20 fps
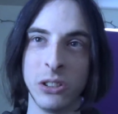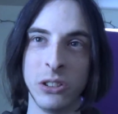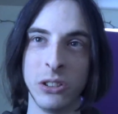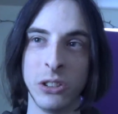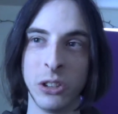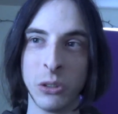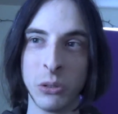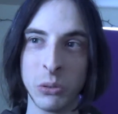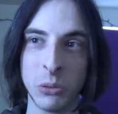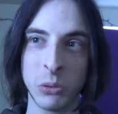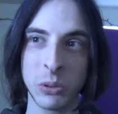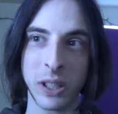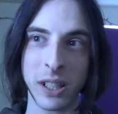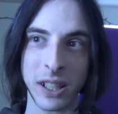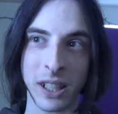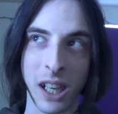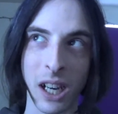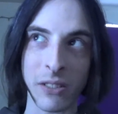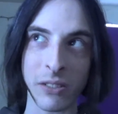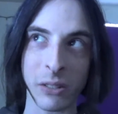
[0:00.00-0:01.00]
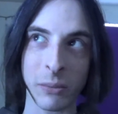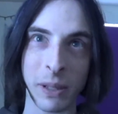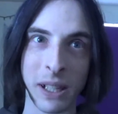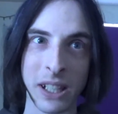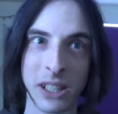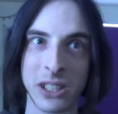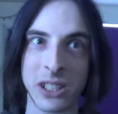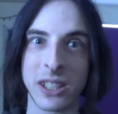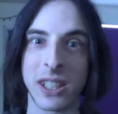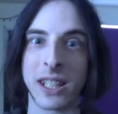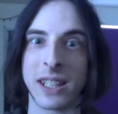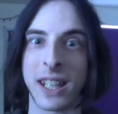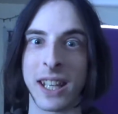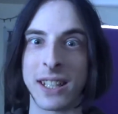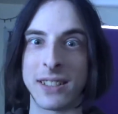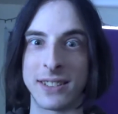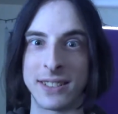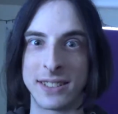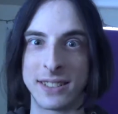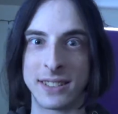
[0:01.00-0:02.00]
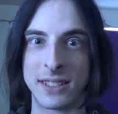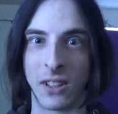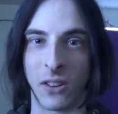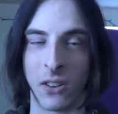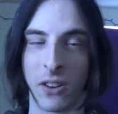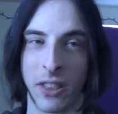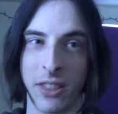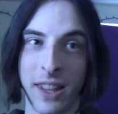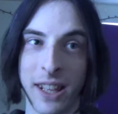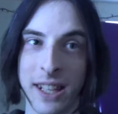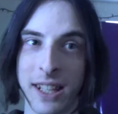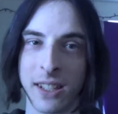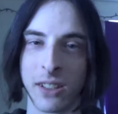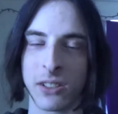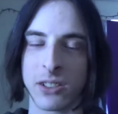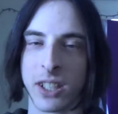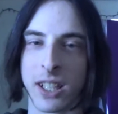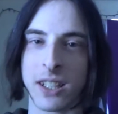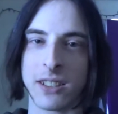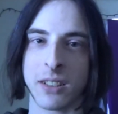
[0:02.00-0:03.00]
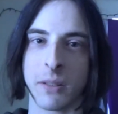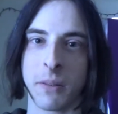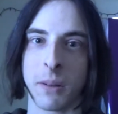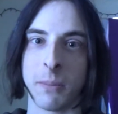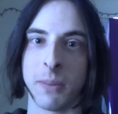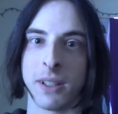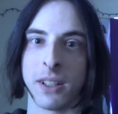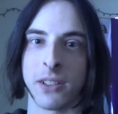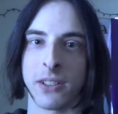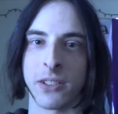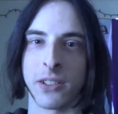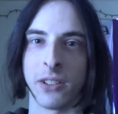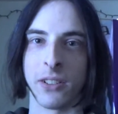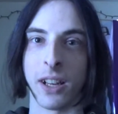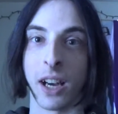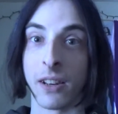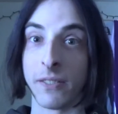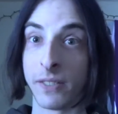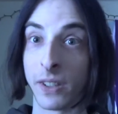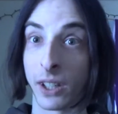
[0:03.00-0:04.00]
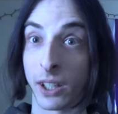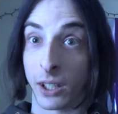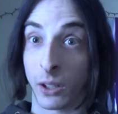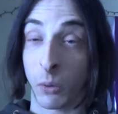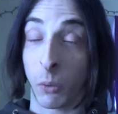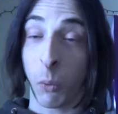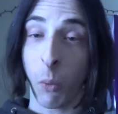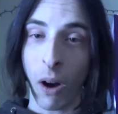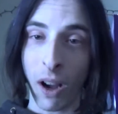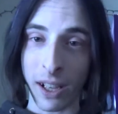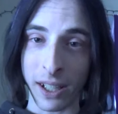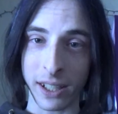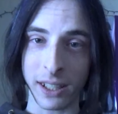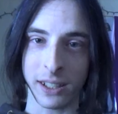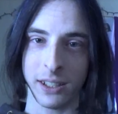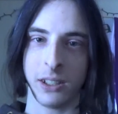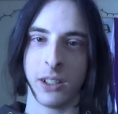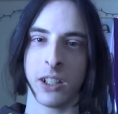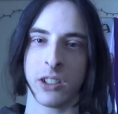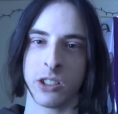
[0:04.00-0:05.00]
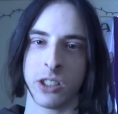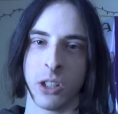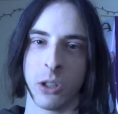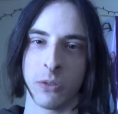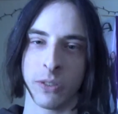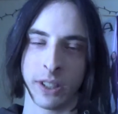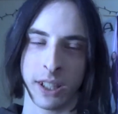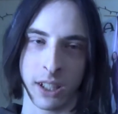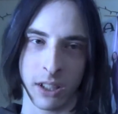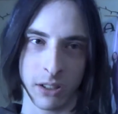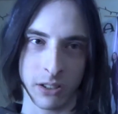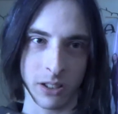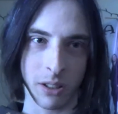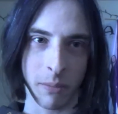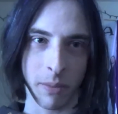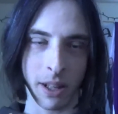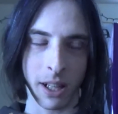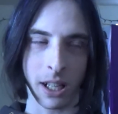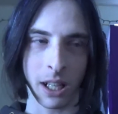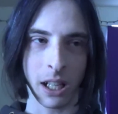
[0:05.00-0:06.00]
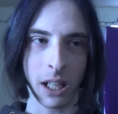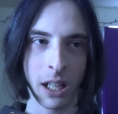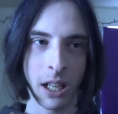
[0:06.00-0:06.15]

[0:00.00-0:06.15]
do get confirmation that they are thinking or saying something because they're not very quiet and you actually overhear something,